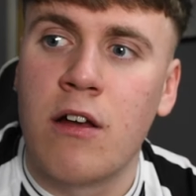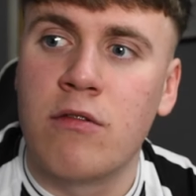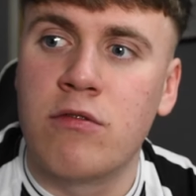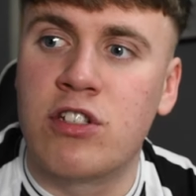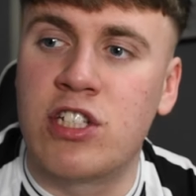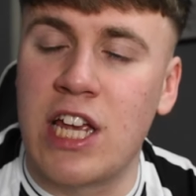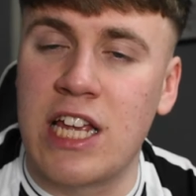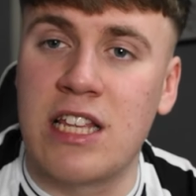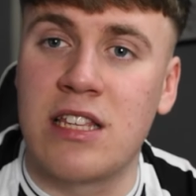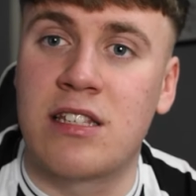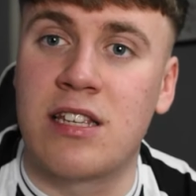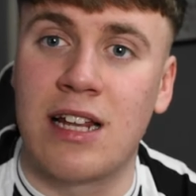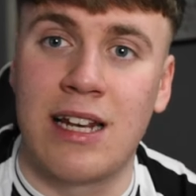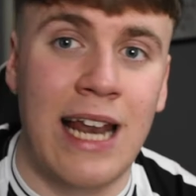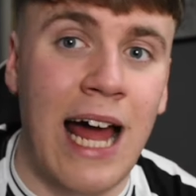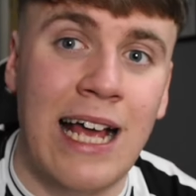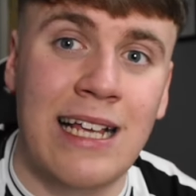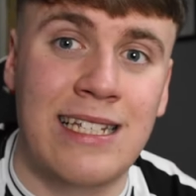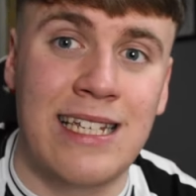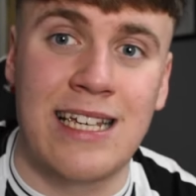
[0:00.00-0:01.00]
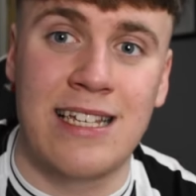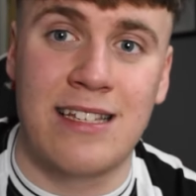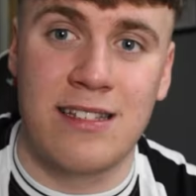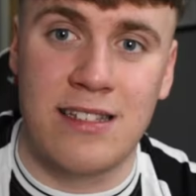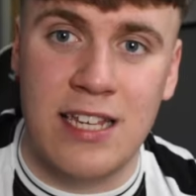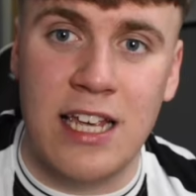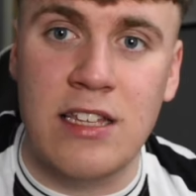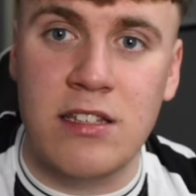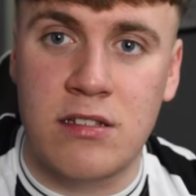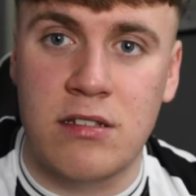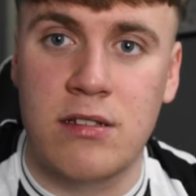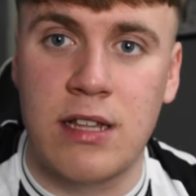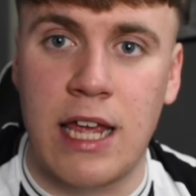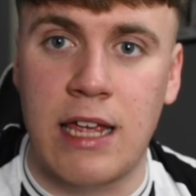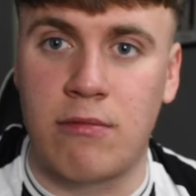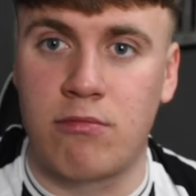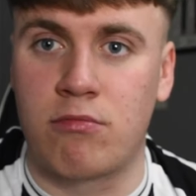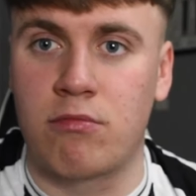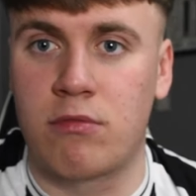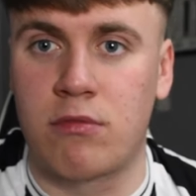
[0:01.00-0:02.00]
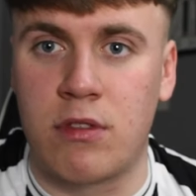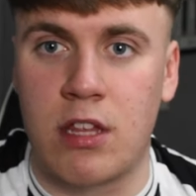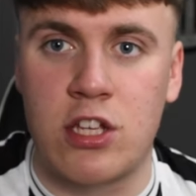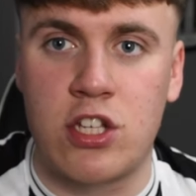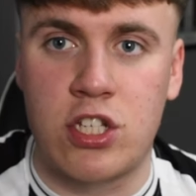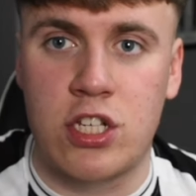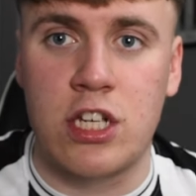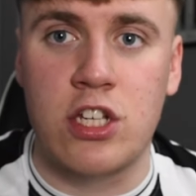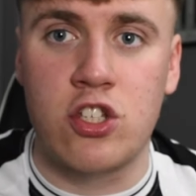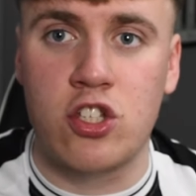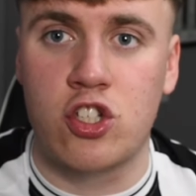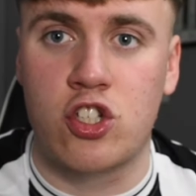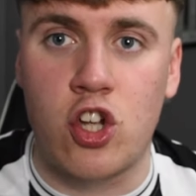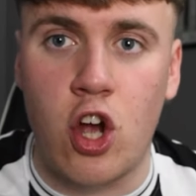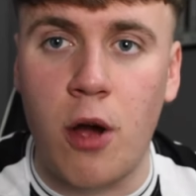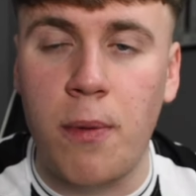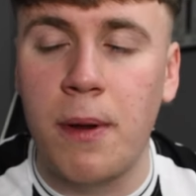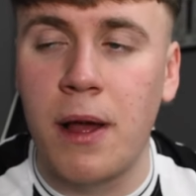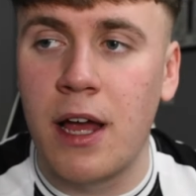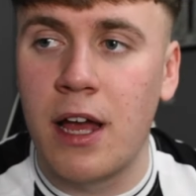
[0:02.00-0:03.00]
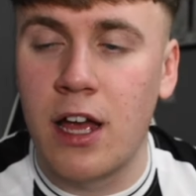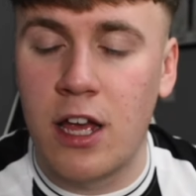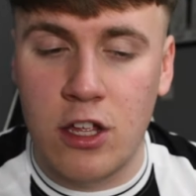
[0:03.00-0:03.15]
since last season, since like this season's top.